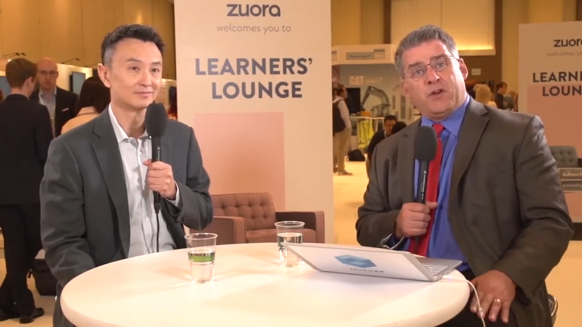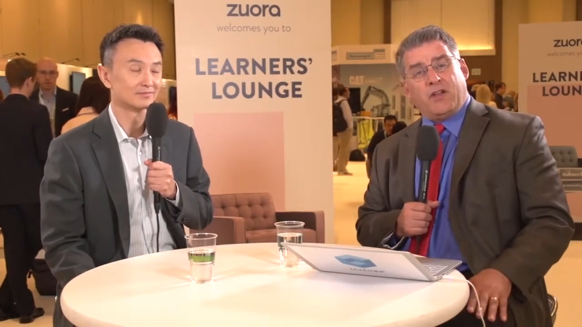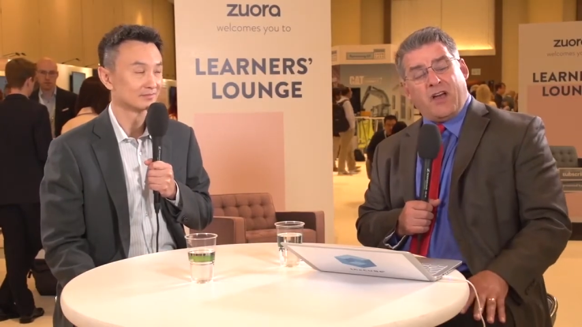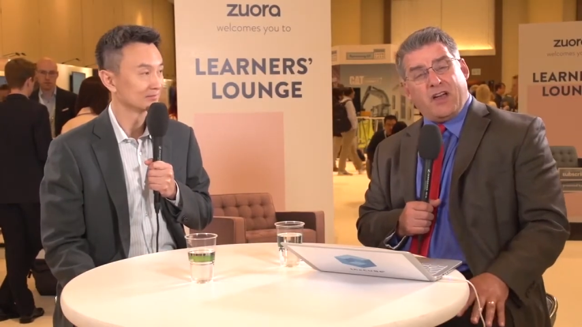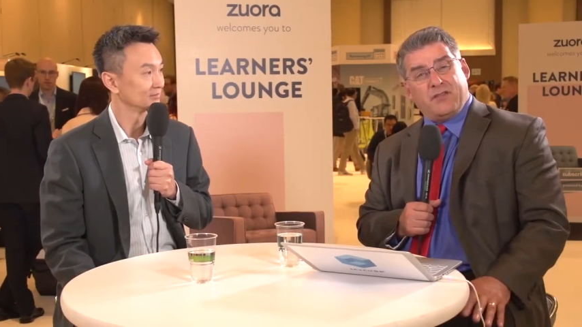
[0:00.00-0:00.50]
Speaker 1: We
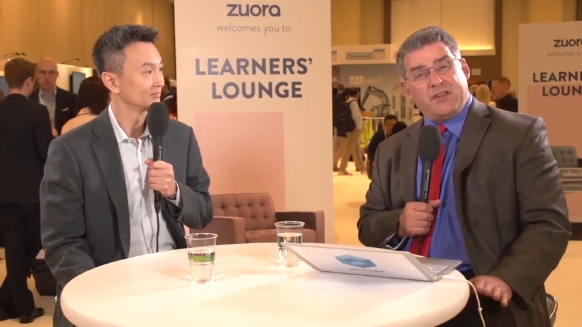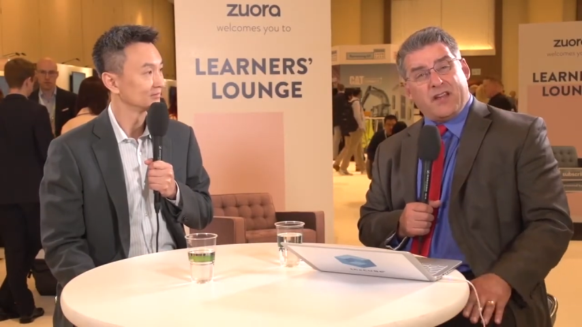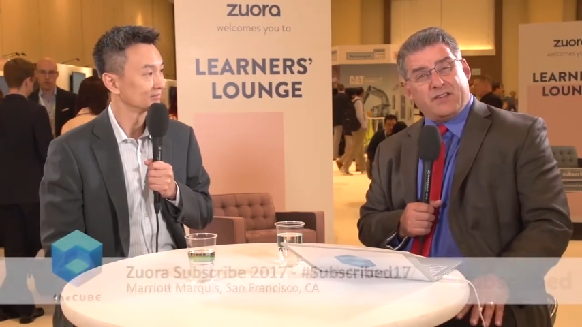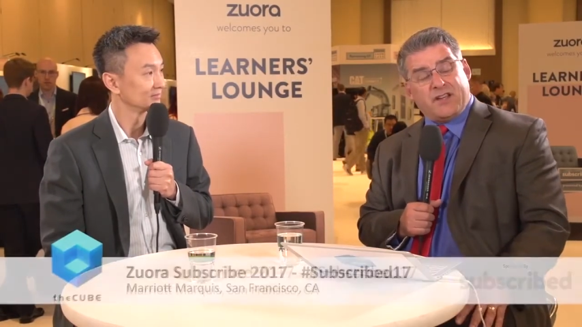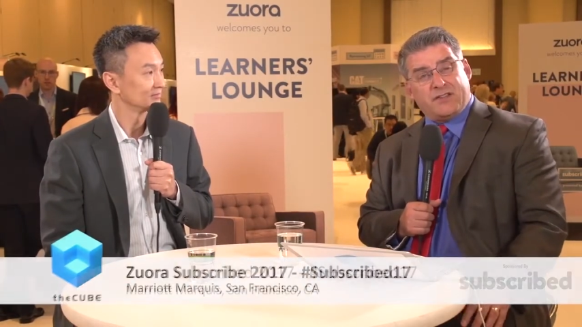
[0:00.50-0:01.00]
are live
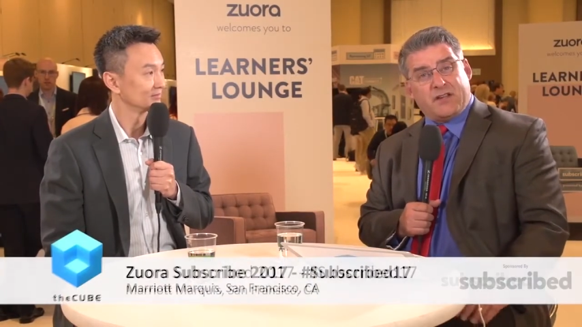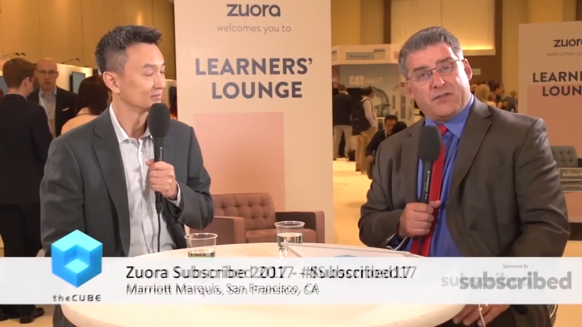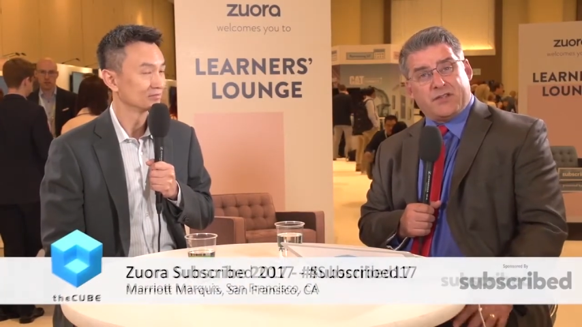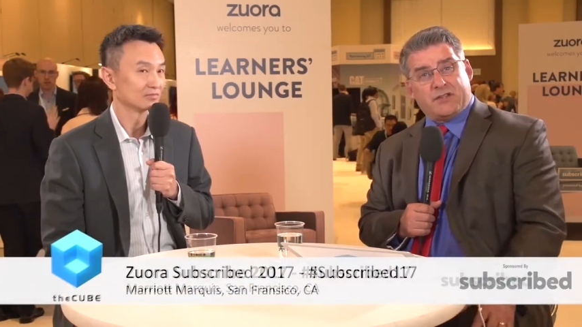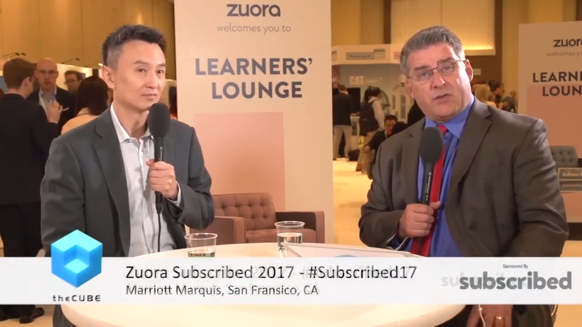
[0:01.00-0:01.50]
in downtown
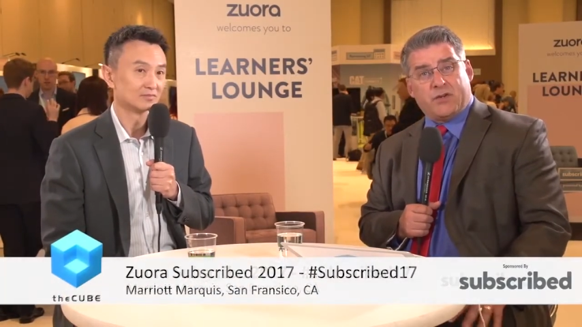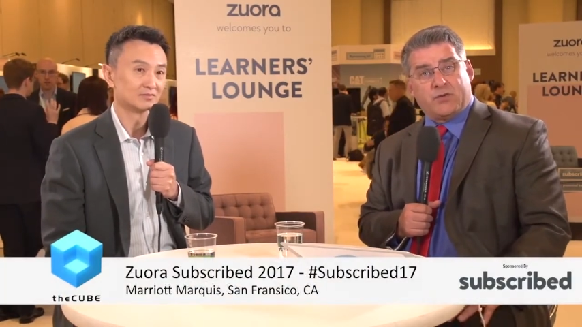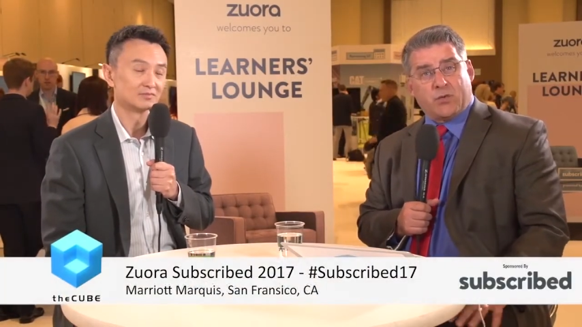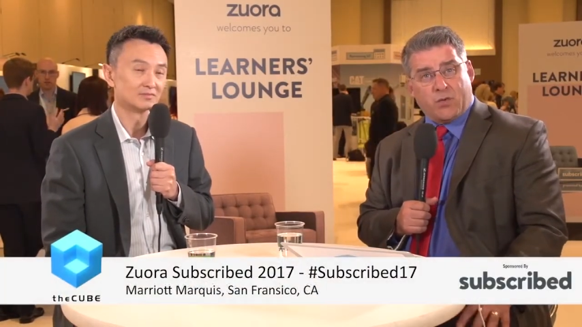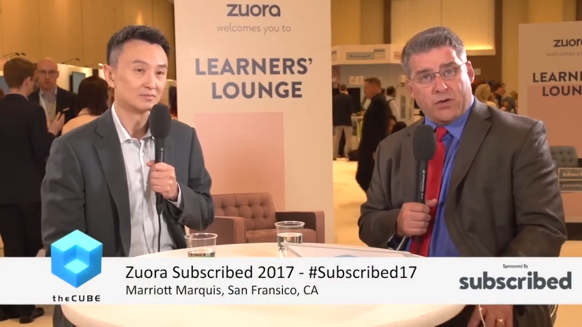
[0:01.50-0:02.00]
San Francisco
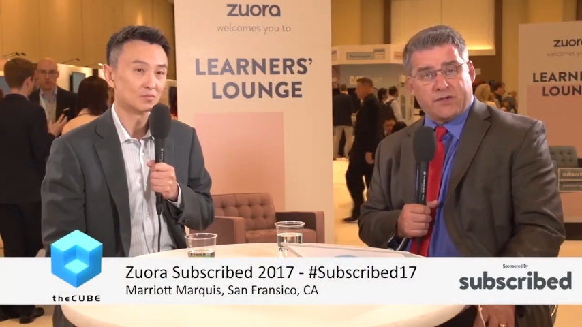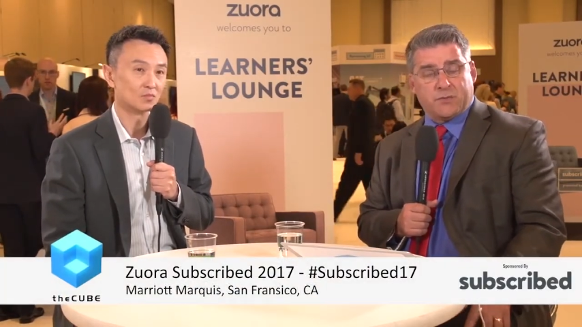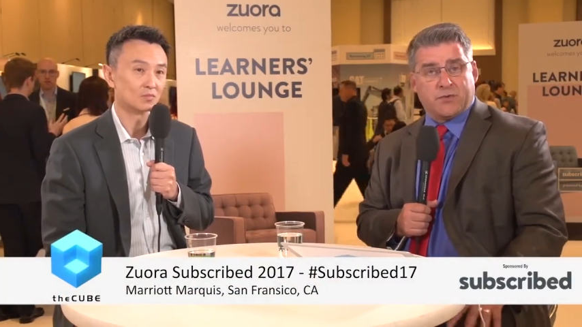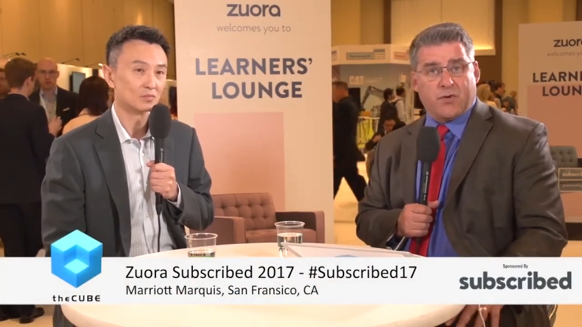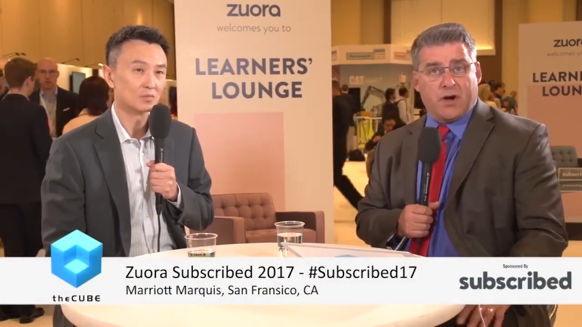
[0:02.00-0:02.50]
at Zuora
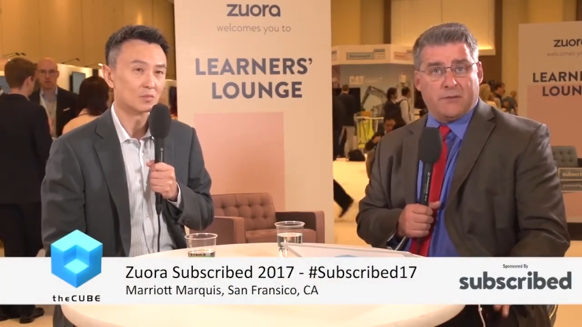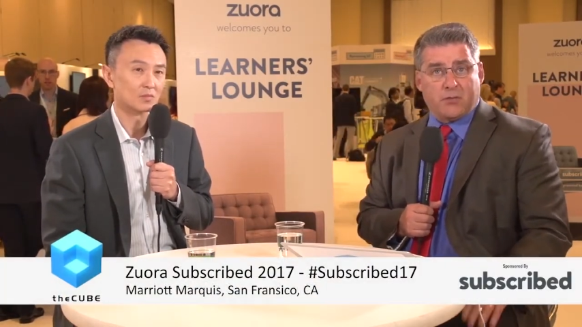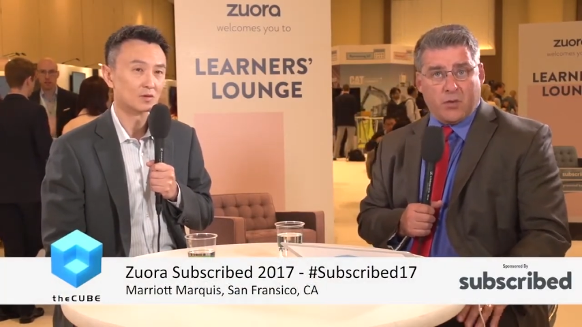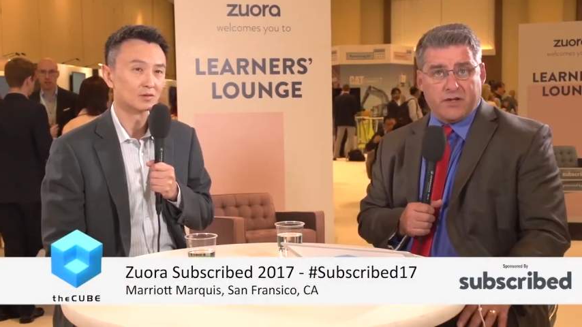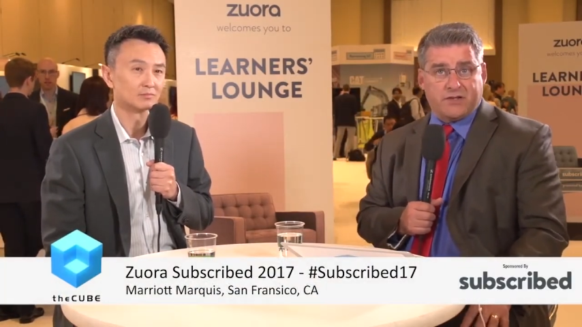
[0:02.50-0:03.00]

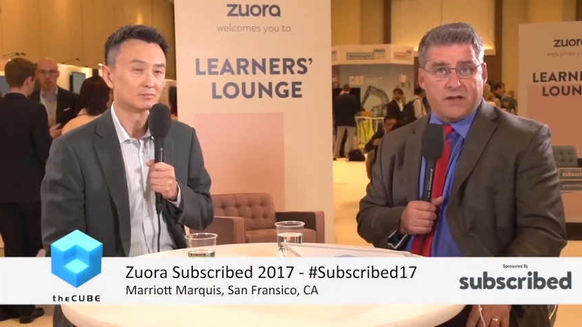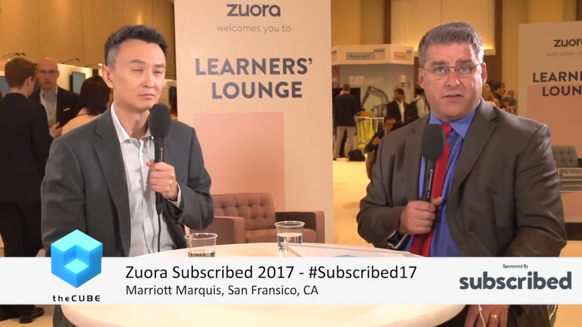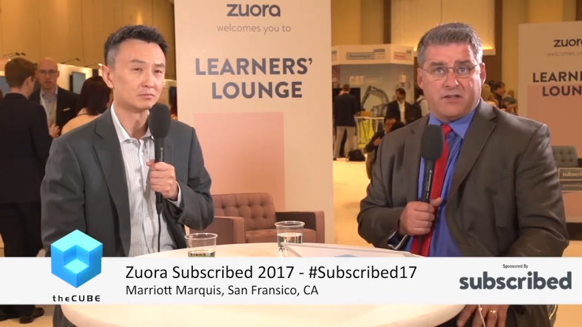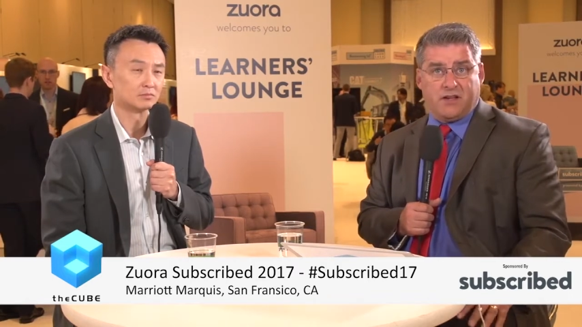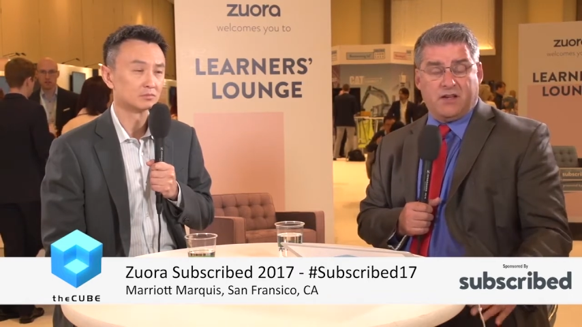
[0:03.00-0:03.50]
Subscribed twenty
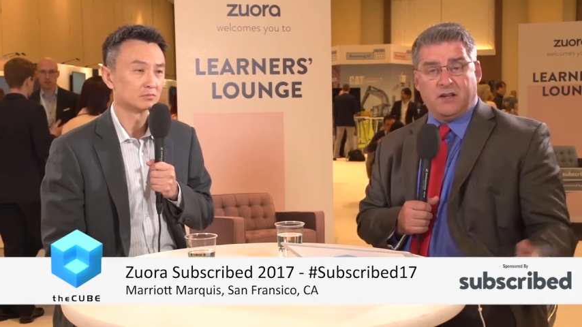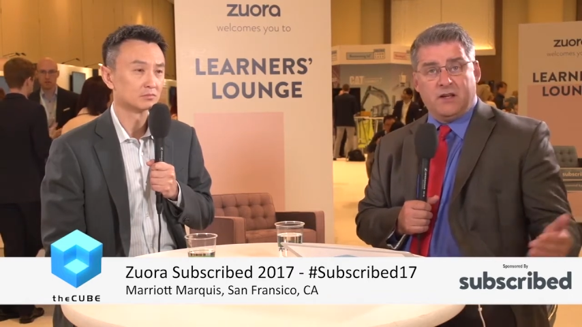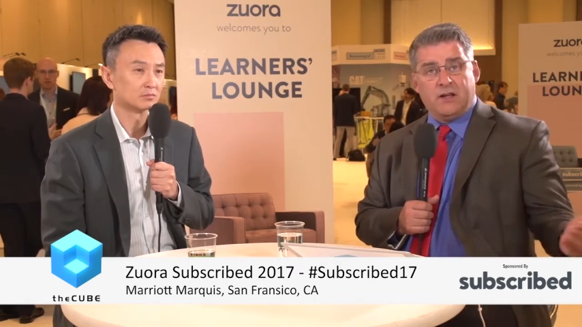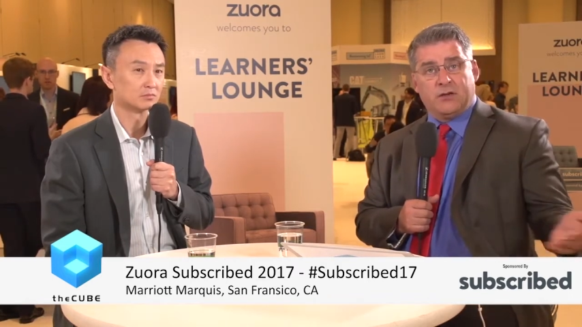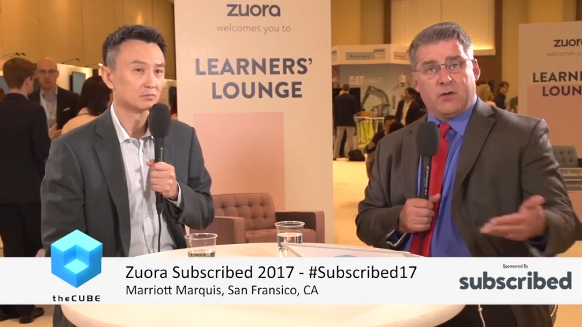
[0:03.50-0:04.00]
seventeen.